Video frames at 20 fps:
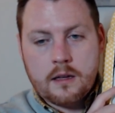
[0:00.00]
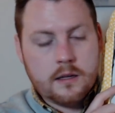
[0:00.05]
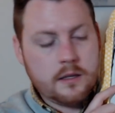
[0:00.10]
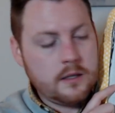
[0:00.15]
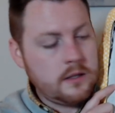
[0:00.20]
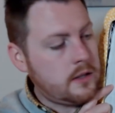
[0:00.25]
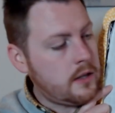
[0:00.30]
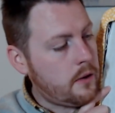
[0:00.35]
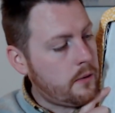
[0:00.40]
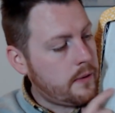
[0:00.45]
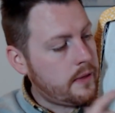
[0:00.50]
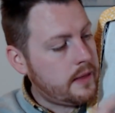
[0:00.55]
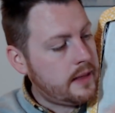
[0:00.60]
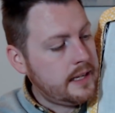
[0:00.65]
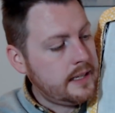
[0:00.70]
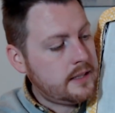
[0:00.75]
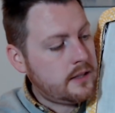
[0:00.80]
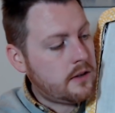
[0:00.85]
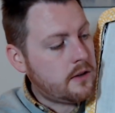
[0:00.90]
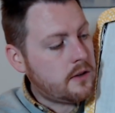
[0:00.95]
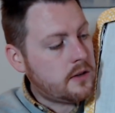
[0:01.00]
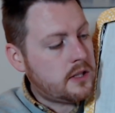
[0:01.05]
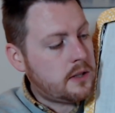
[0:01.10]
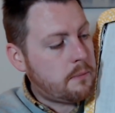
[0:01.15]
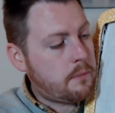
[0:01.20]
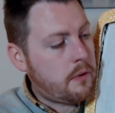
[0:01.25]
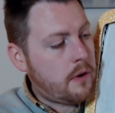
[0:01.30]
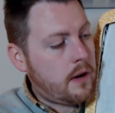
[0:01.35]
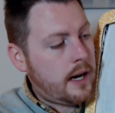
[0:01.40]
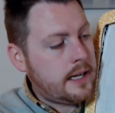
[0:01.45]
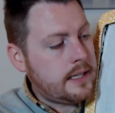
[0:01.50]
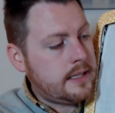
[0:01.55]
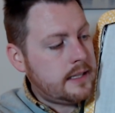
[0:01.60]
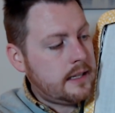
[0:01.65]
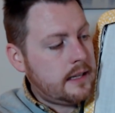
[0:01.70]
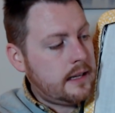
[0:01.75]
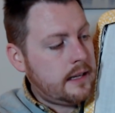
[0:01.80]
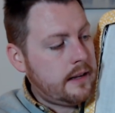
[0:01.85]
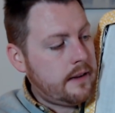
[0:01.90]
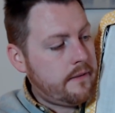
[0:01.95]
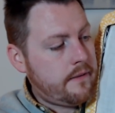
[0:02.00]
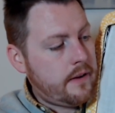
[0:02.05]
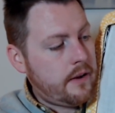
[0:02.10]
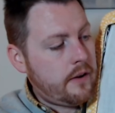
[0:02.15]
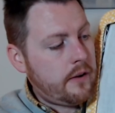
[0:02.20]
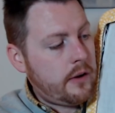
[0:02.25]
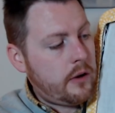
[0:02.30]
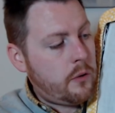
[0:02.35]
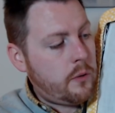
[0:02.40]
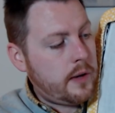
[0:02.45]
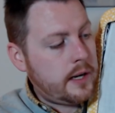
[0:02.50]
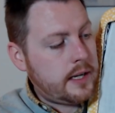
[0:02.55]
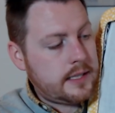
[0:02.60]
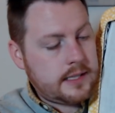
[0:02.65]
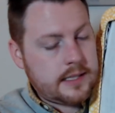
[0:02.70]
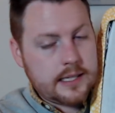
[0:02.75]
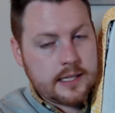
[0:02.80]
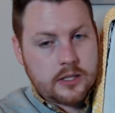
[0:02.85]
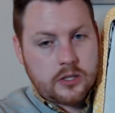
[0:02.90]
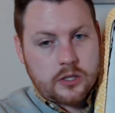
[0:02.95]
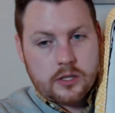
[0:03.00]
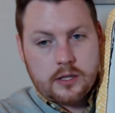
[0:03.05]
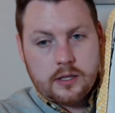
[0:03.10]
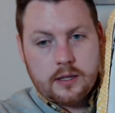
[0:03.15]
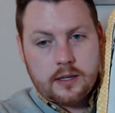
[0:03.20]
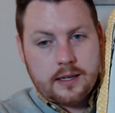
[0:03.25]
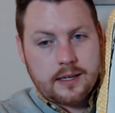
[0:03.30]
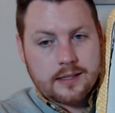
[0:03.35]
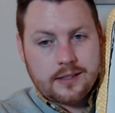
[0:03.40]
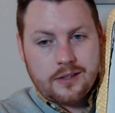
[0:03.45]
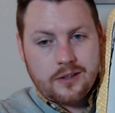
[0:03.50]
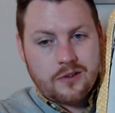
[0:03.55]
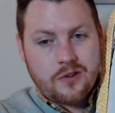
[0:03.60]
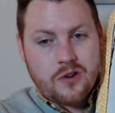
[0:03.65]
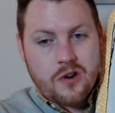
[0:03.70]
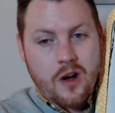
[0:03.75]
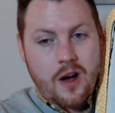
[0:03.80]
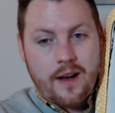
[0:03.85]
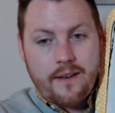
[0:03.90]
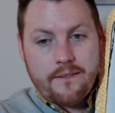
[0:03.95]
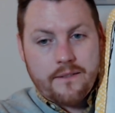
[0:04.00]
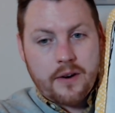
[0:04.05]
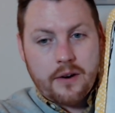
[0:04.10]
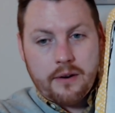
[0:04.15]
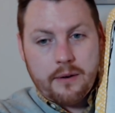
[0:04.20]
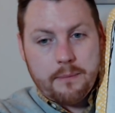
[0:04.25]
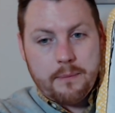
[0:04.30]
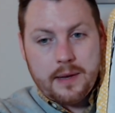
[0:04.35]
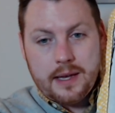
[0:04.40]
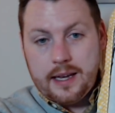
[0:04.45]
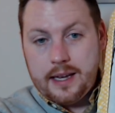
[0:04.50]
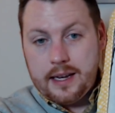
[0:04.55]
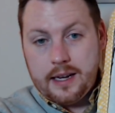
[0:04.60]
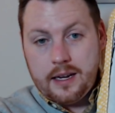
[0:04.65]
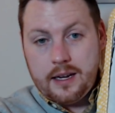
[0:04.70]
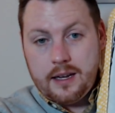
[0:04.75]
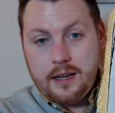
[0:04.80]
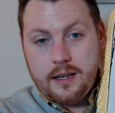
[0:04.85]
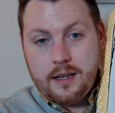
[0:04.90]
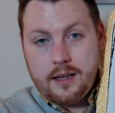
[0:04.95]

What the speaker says: So these are surprisingly a very quick stitch because they're not very big.